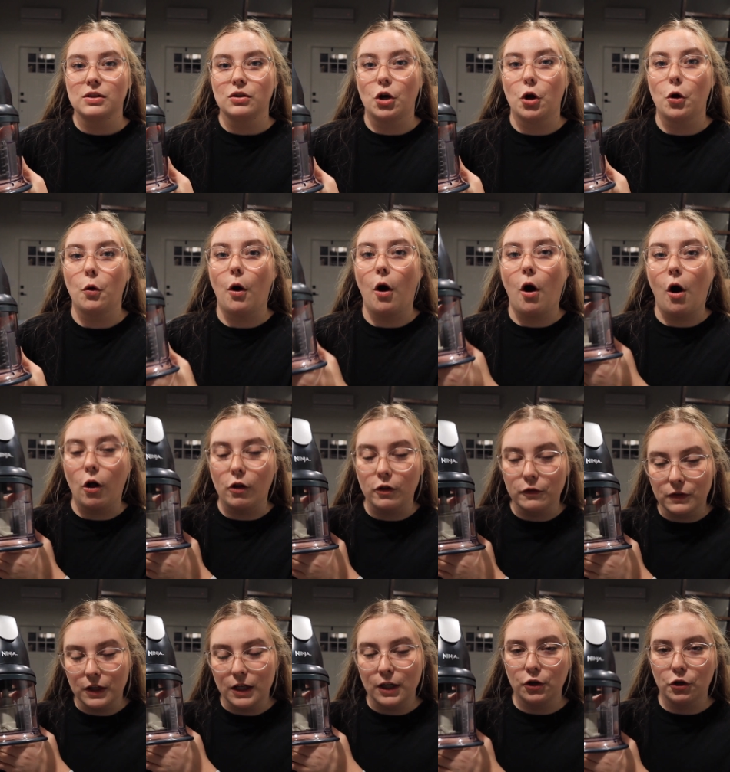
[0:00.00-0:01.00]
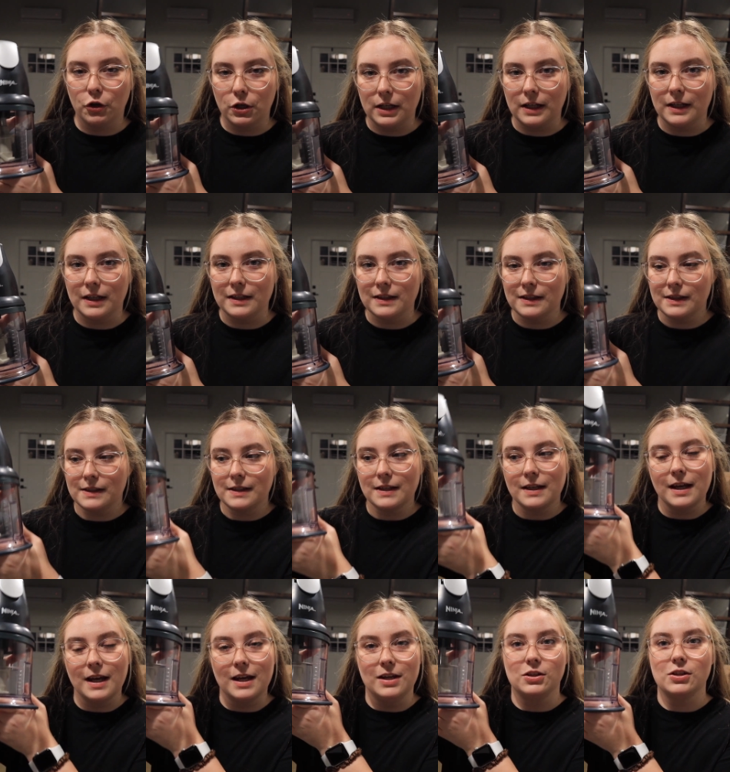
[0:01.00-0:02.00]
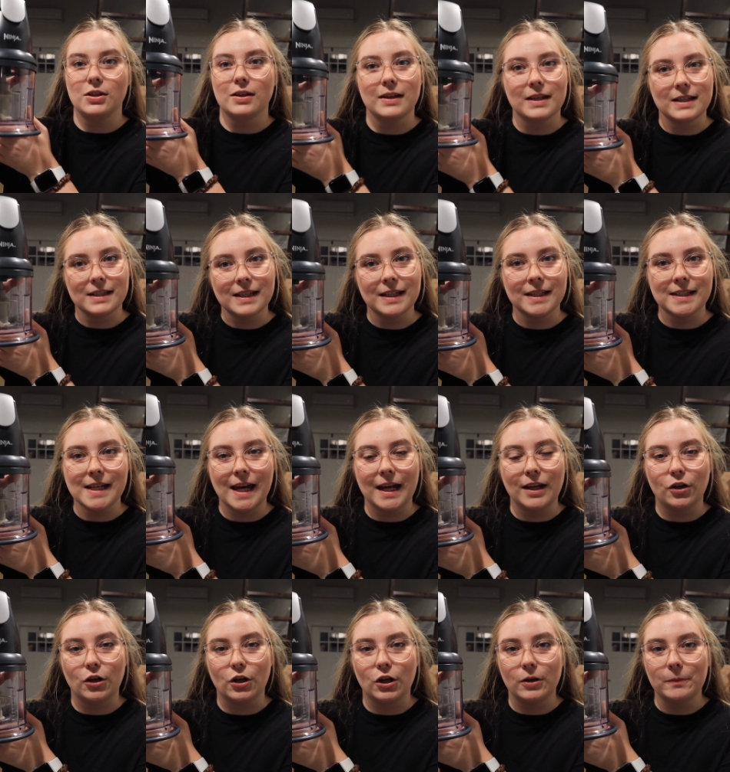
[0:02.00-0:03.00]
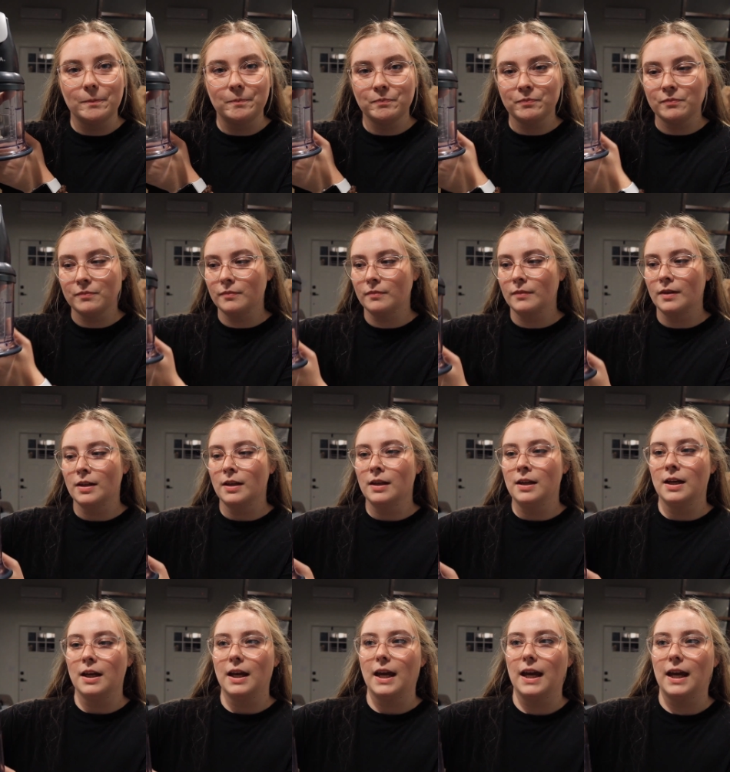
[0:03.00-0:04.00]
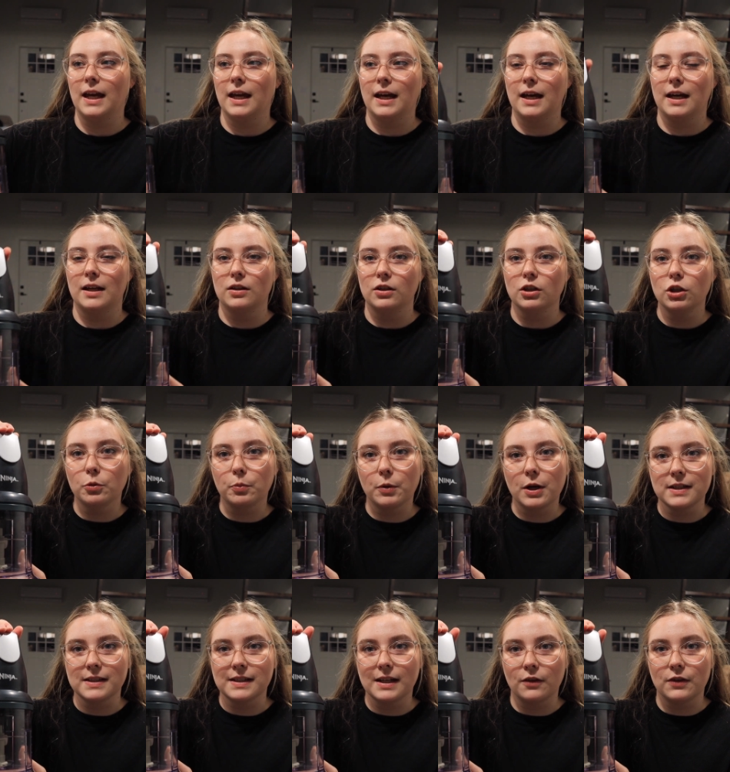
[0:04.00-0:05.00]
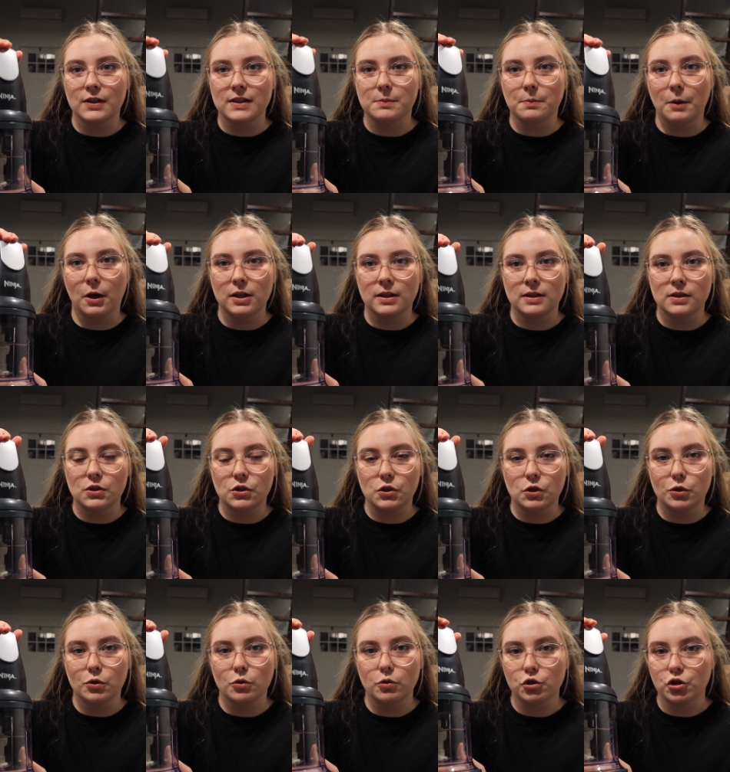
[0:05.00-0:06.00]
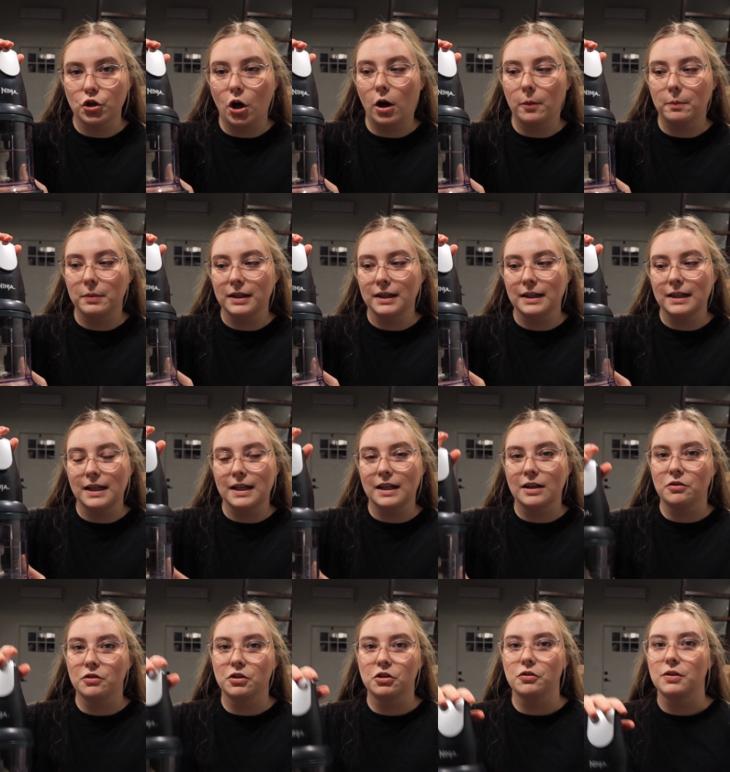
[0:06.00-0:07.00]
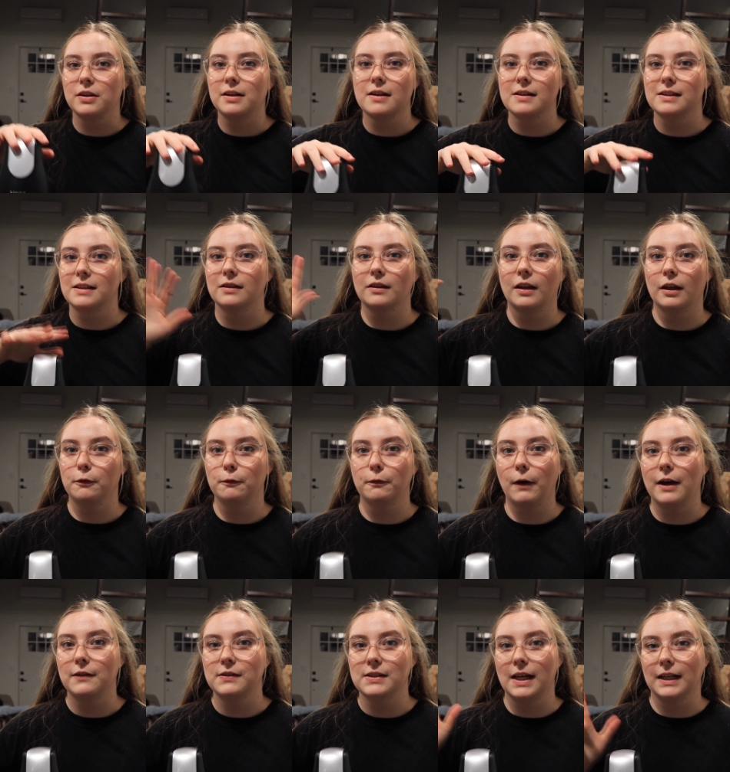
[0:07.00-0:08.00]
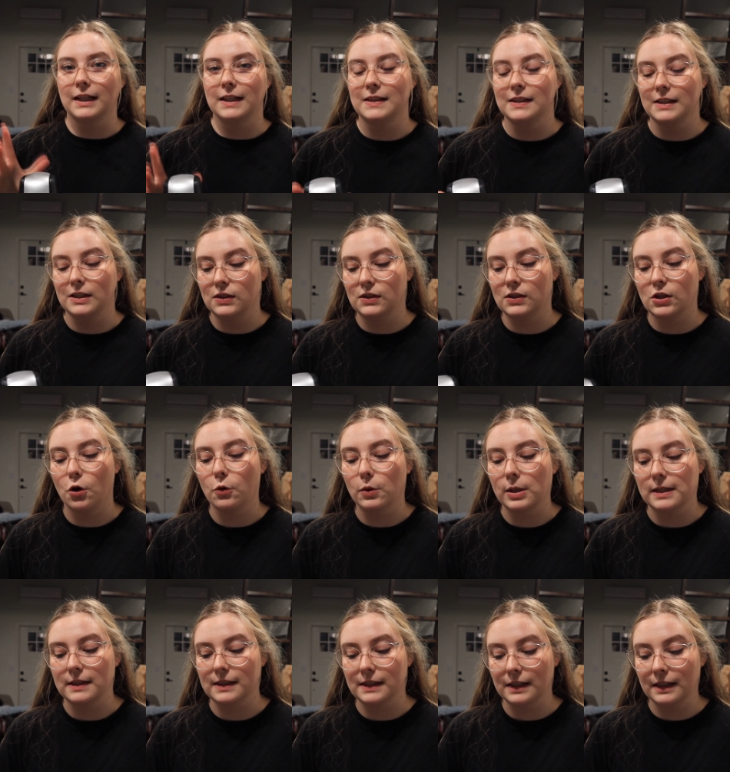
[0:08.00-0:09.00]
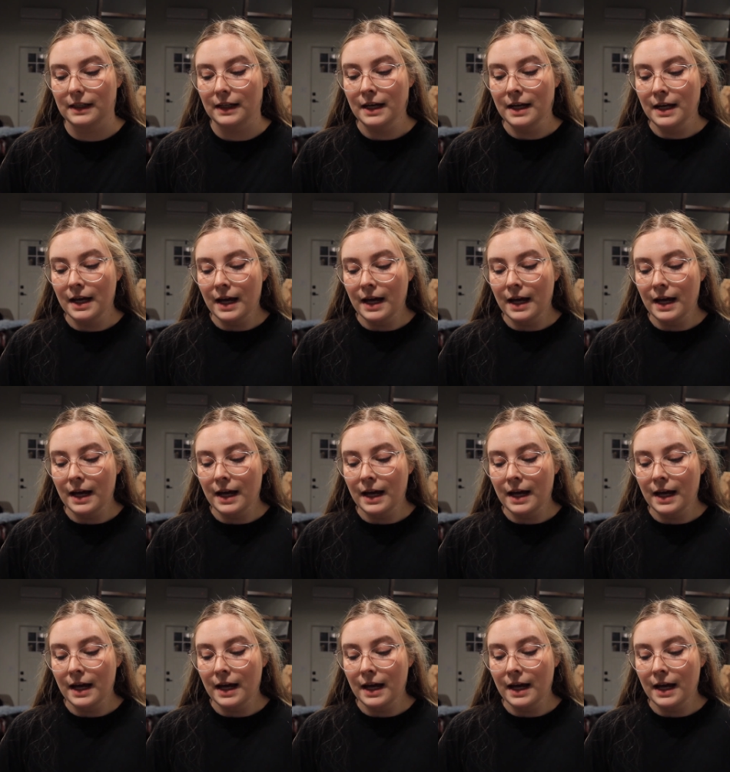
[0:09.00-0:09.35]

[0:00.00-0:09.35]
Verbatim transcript: throw all of the ingredients into this container and you press down this button to chop it and it literally does it in like five seconds. It's so easy.